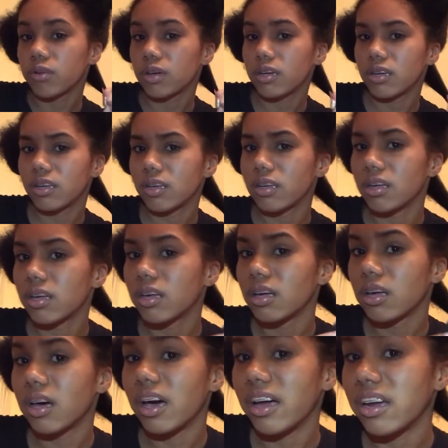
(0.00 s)
it.
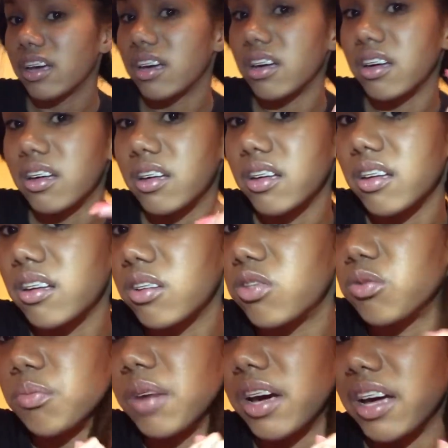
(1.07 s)
I need to
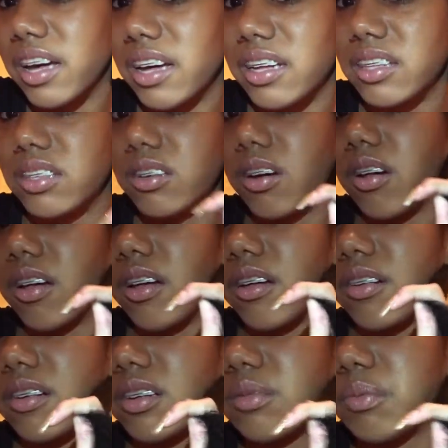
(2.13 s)
do my ends, y'all.
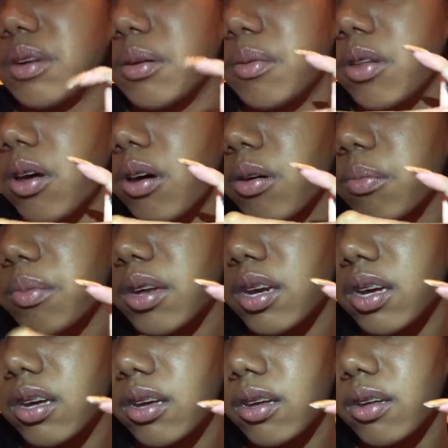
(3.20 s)
It's been a long
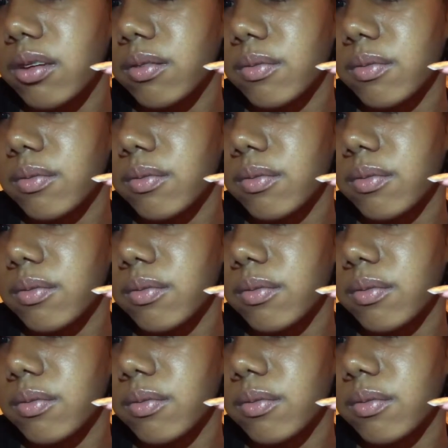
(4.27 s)
minute.